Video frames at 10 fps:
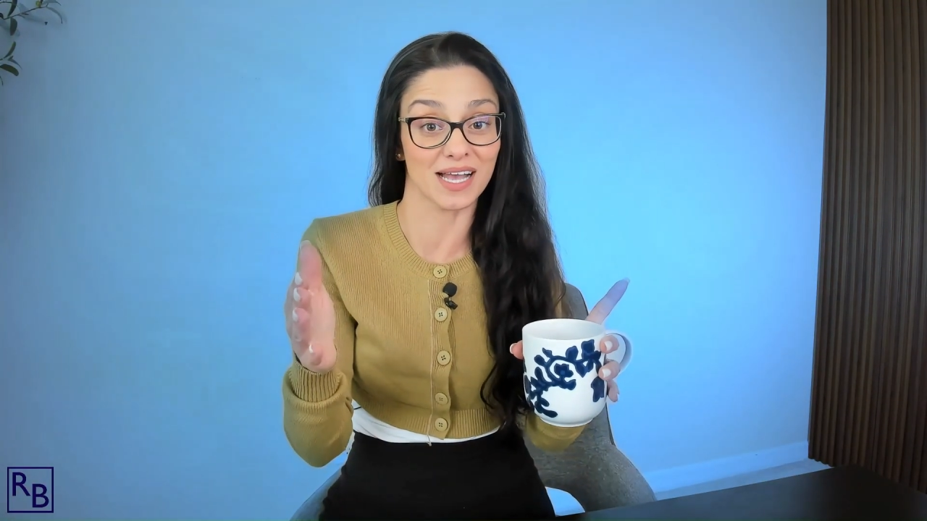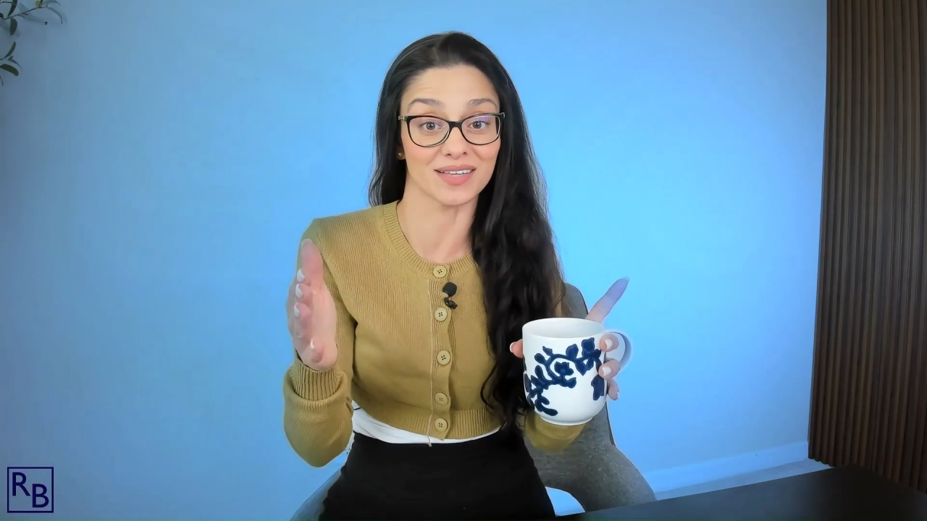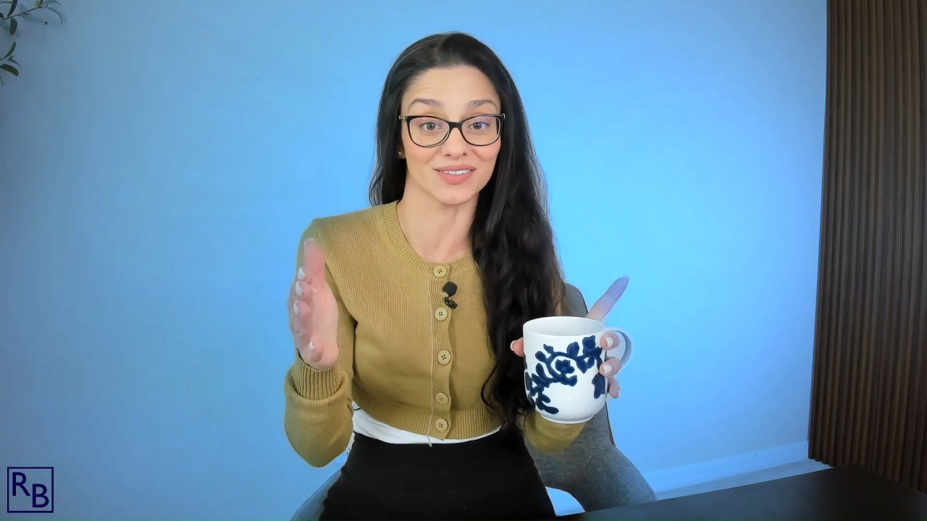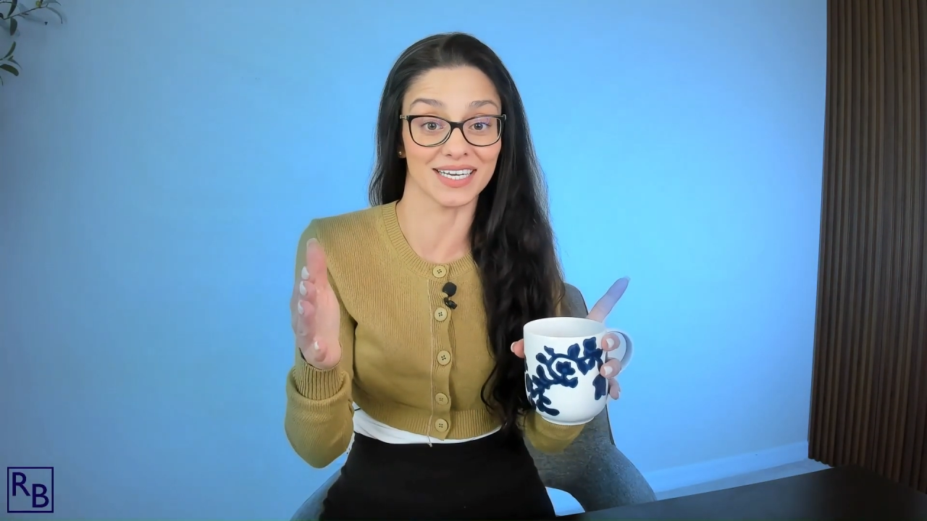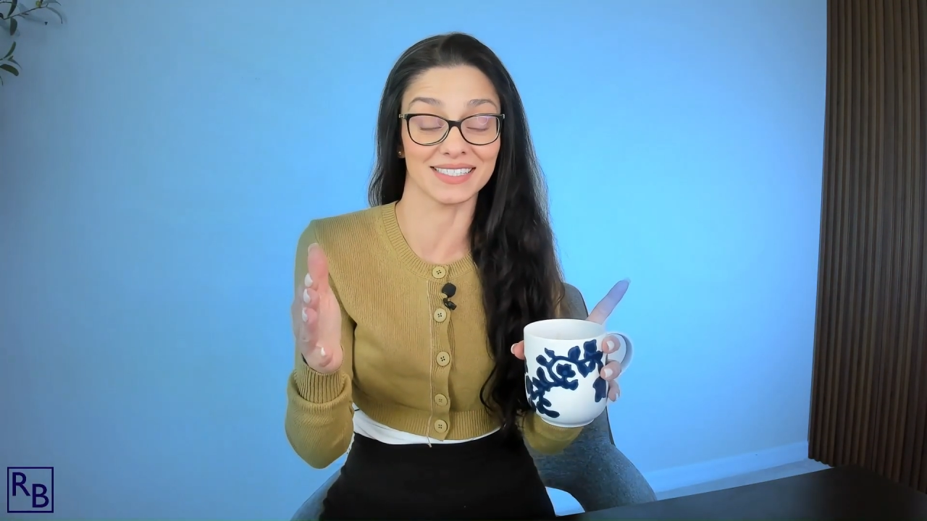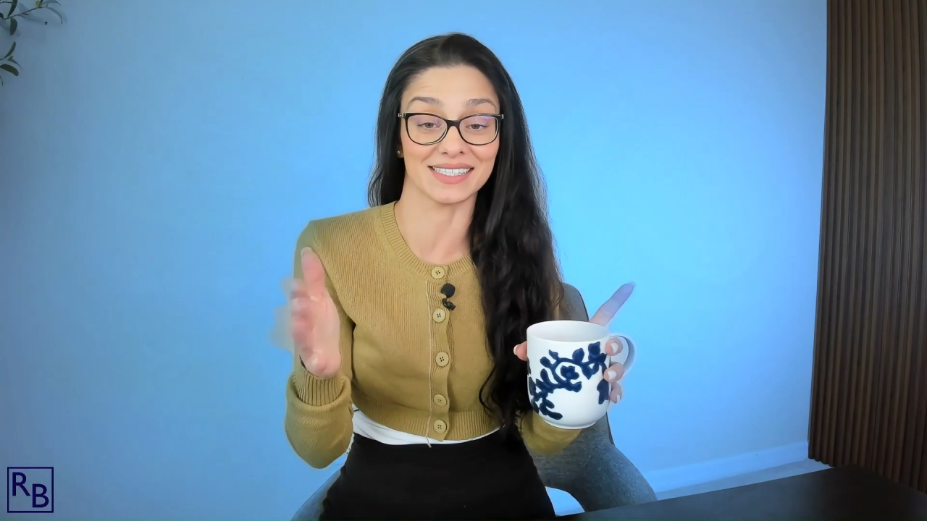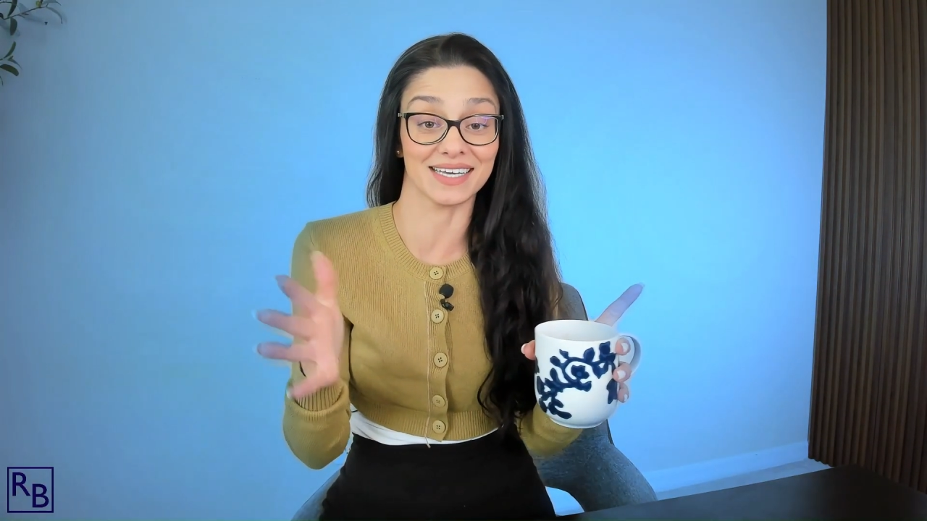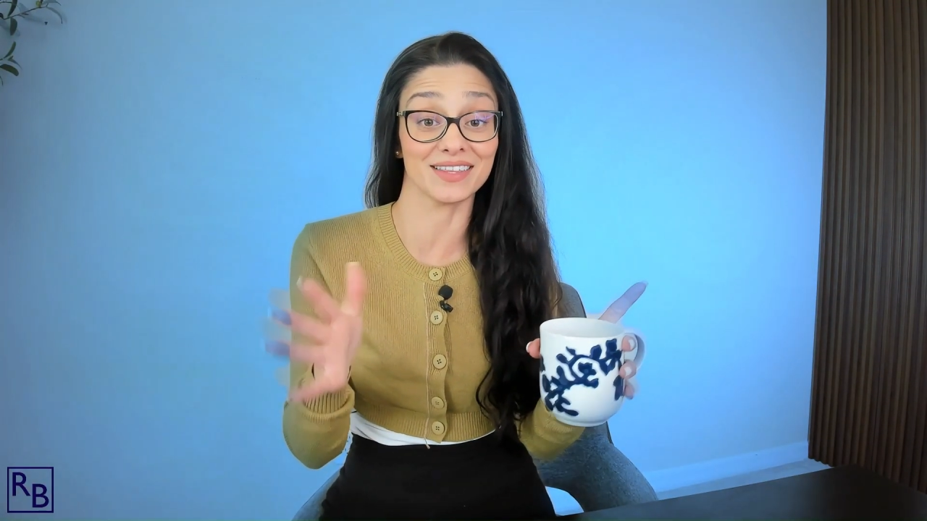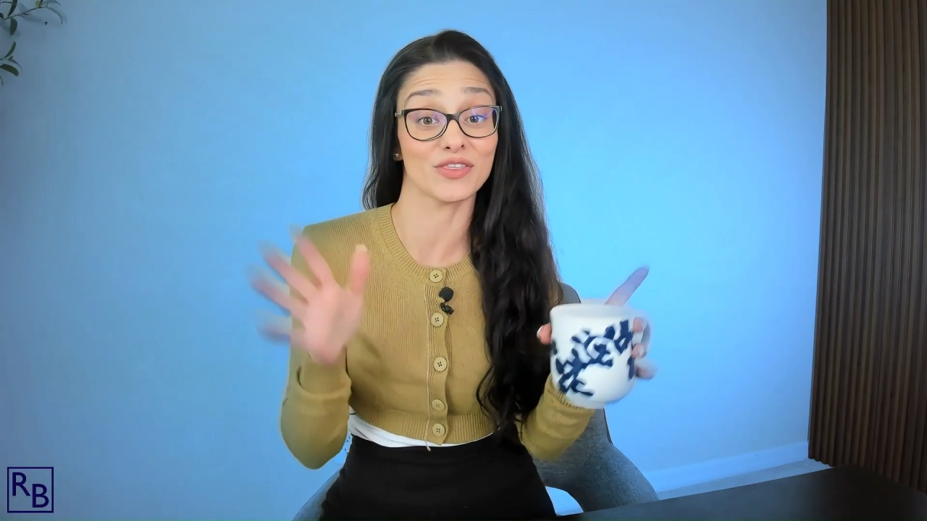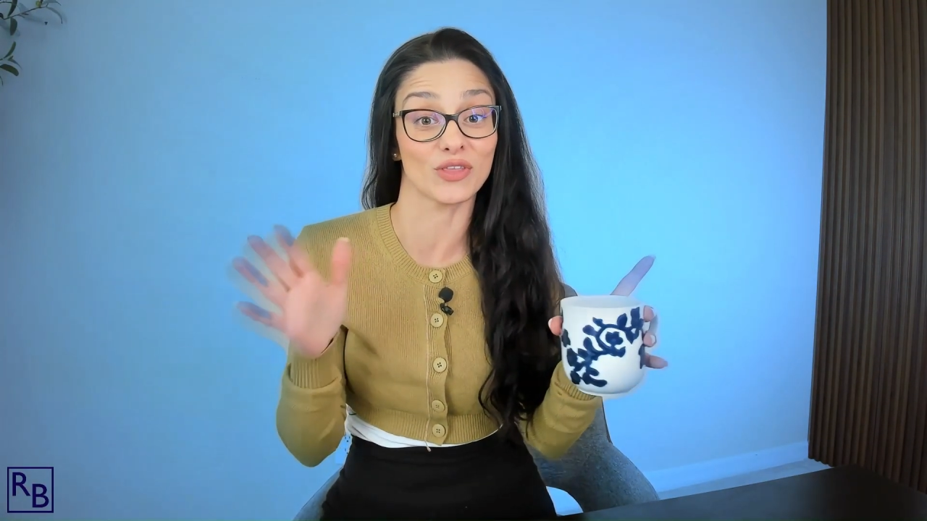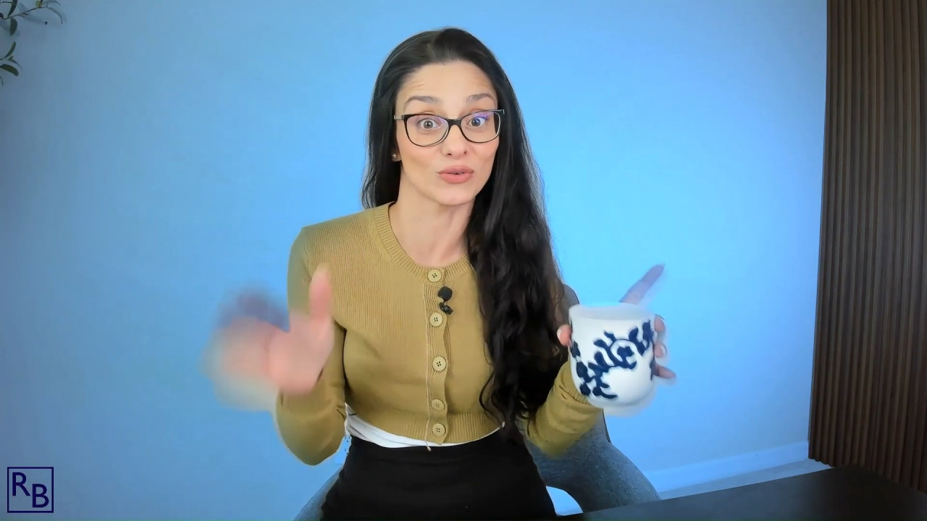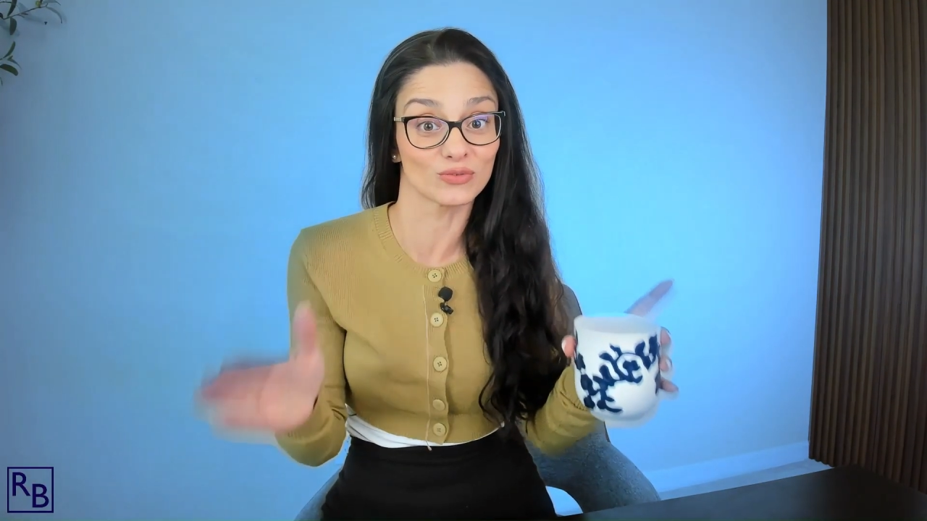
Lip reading: on LinkedIn the